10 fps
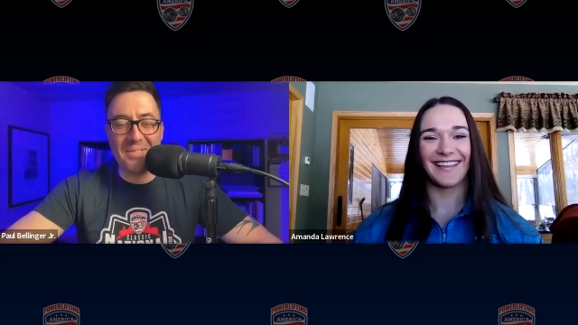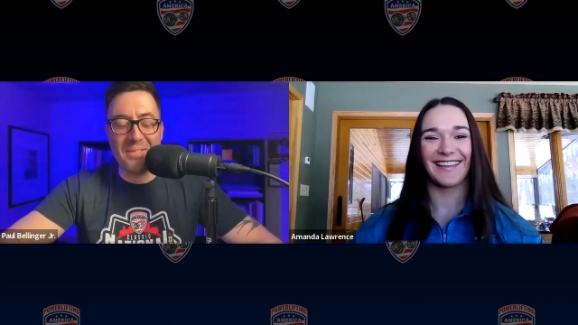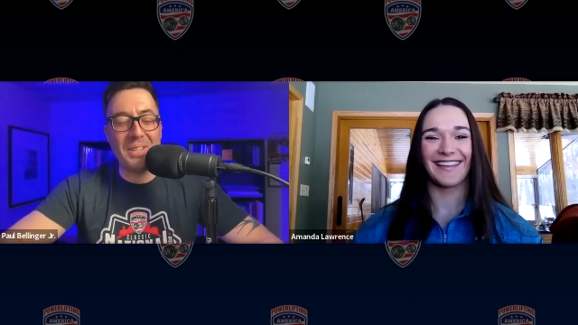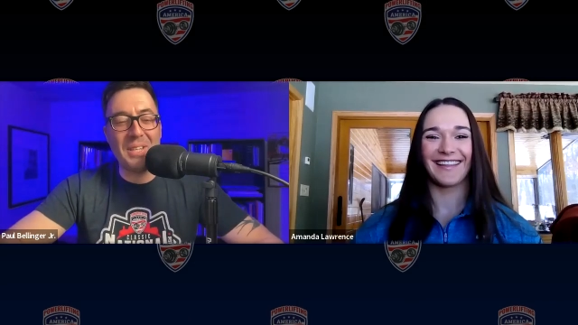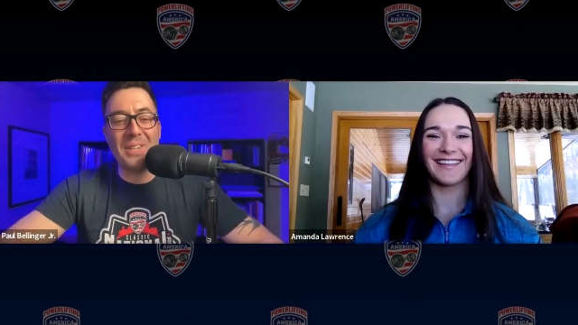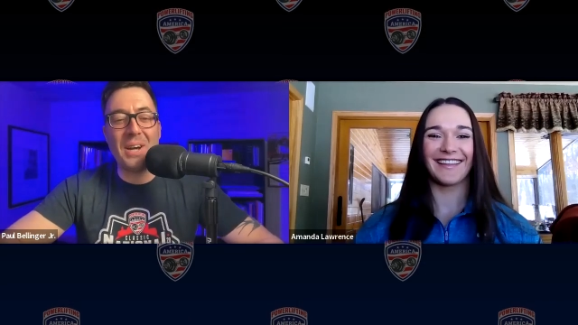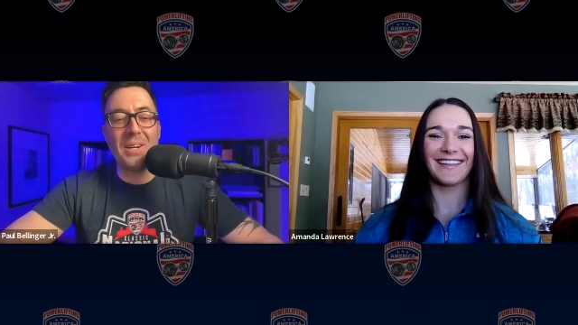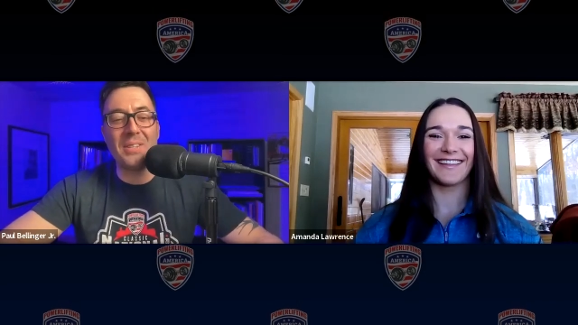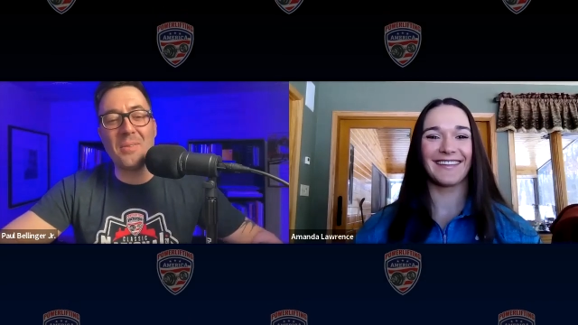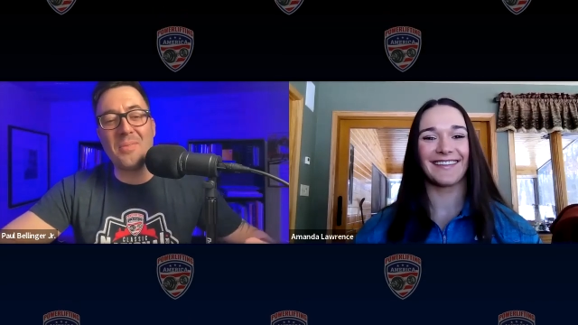Speaker 1: We'll leave it.
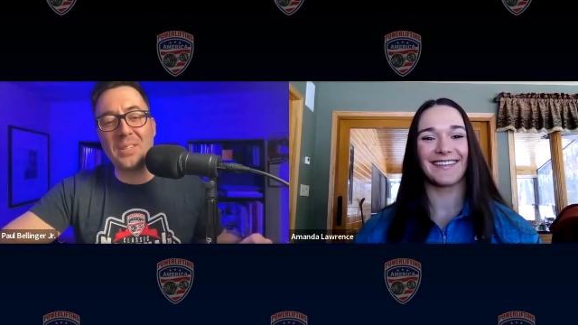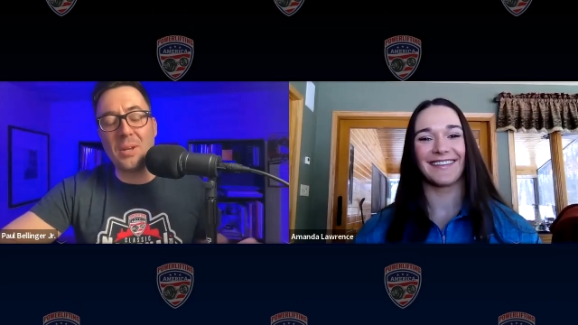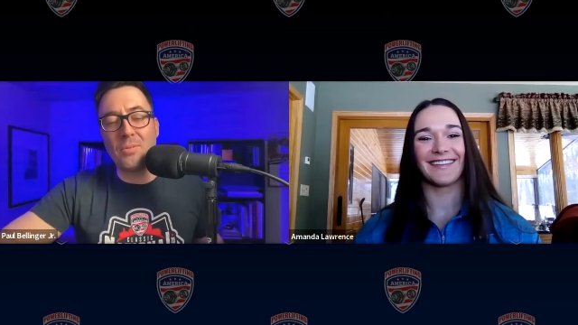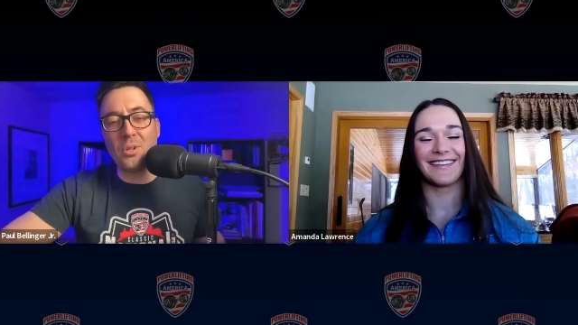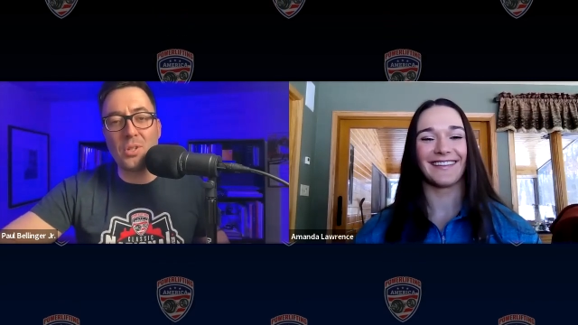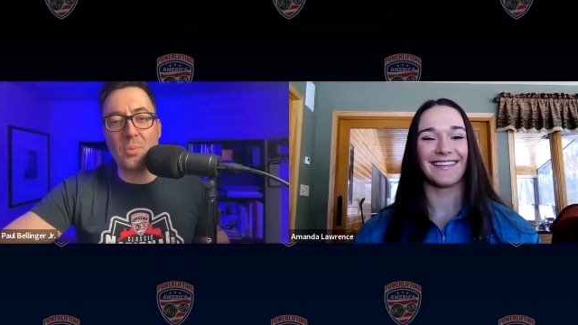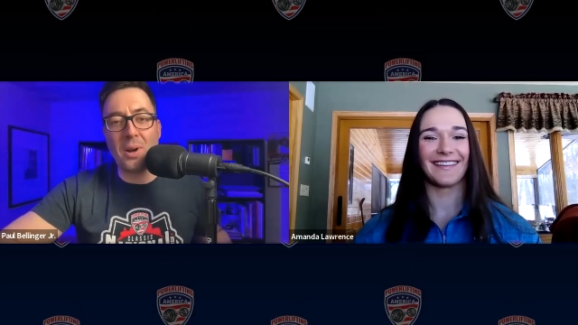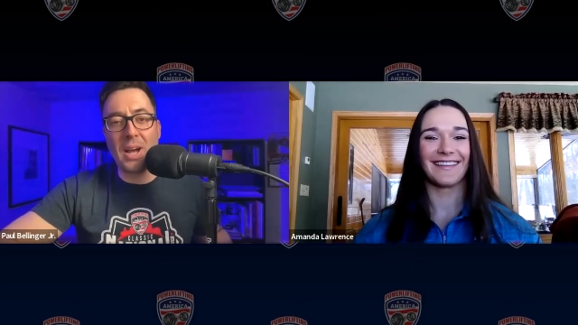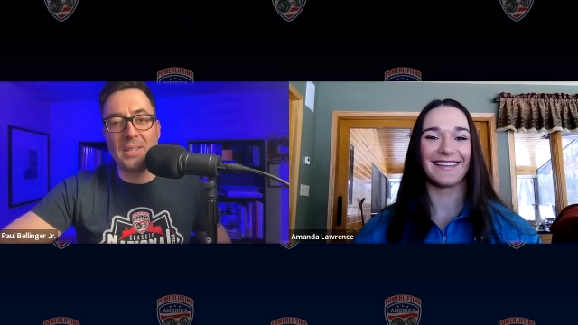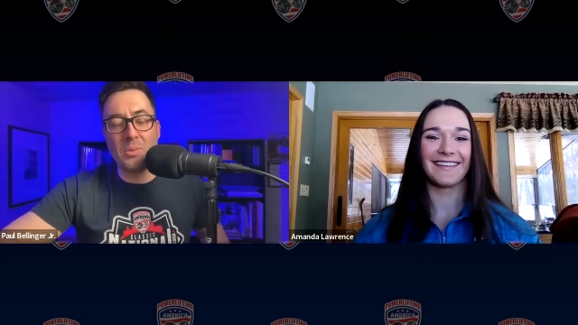Uh, some things up to a
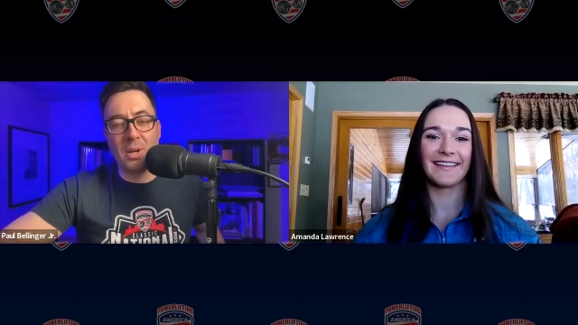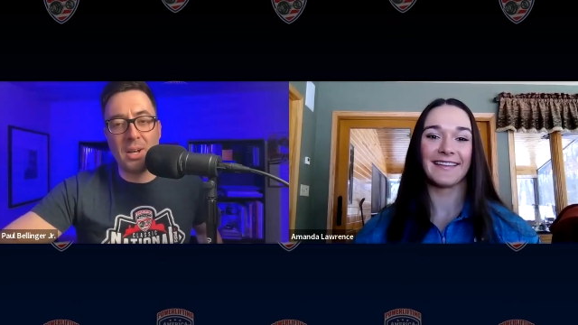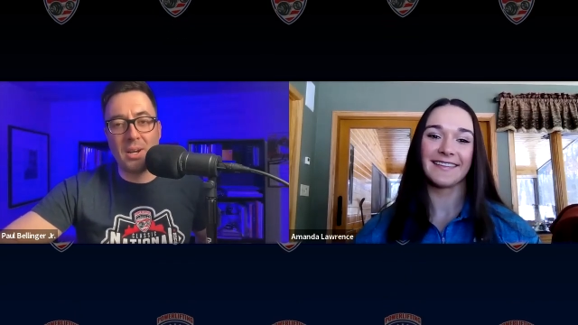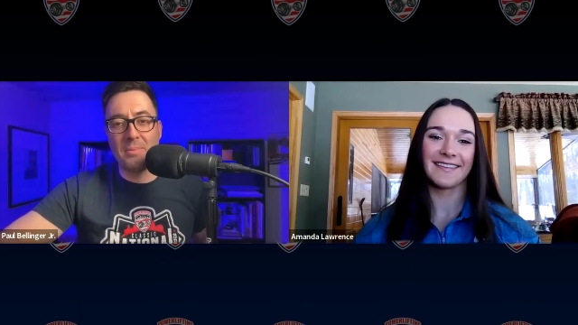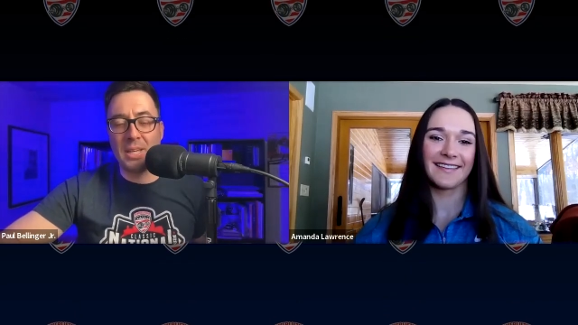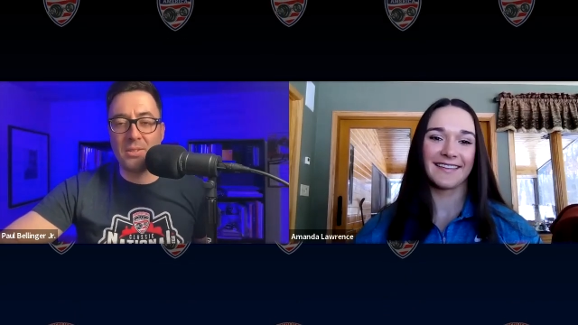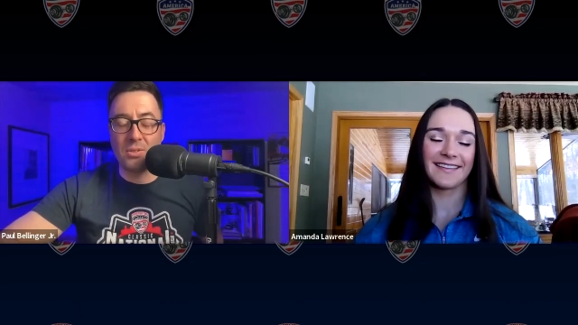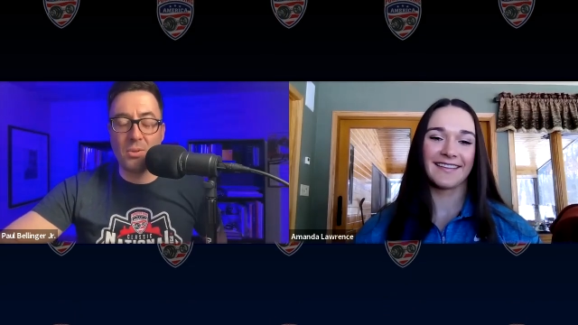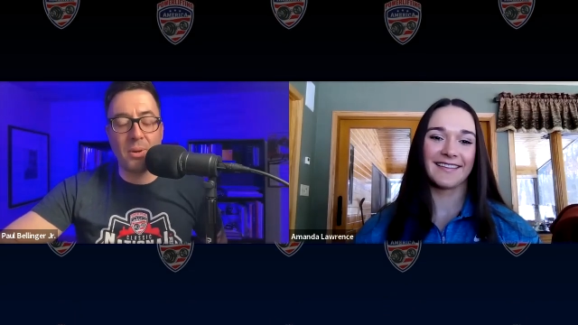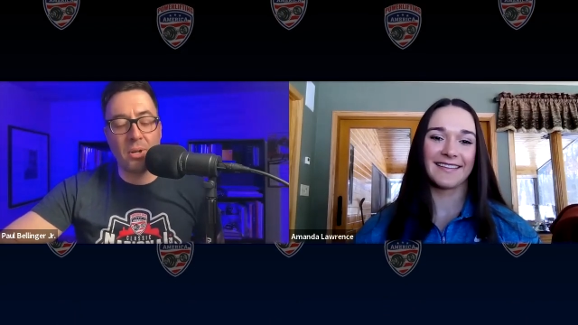surprise, but um, it's
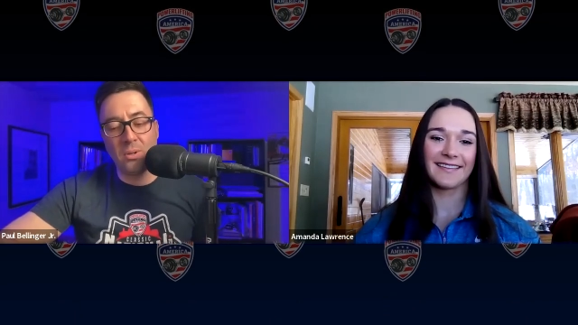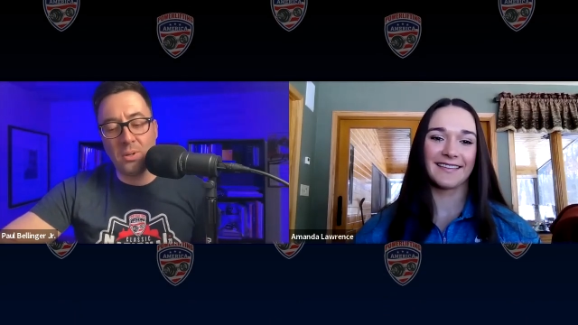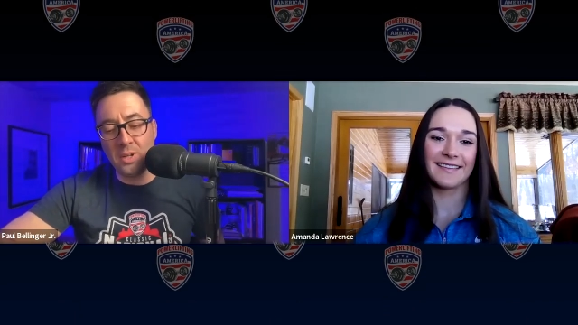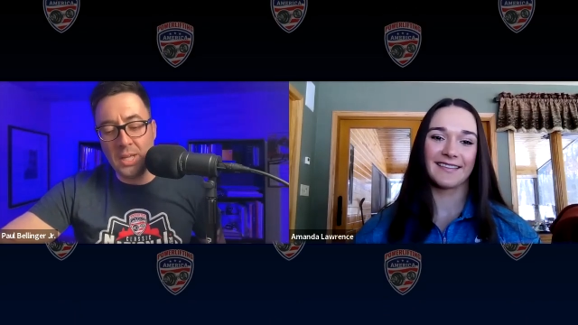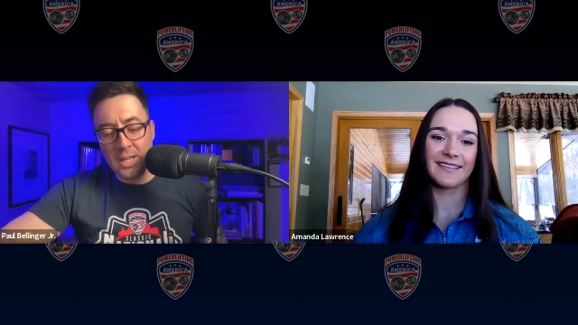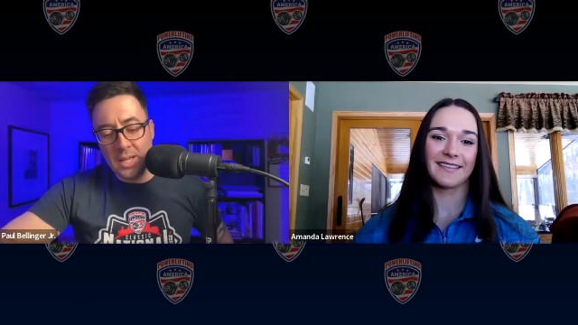super cool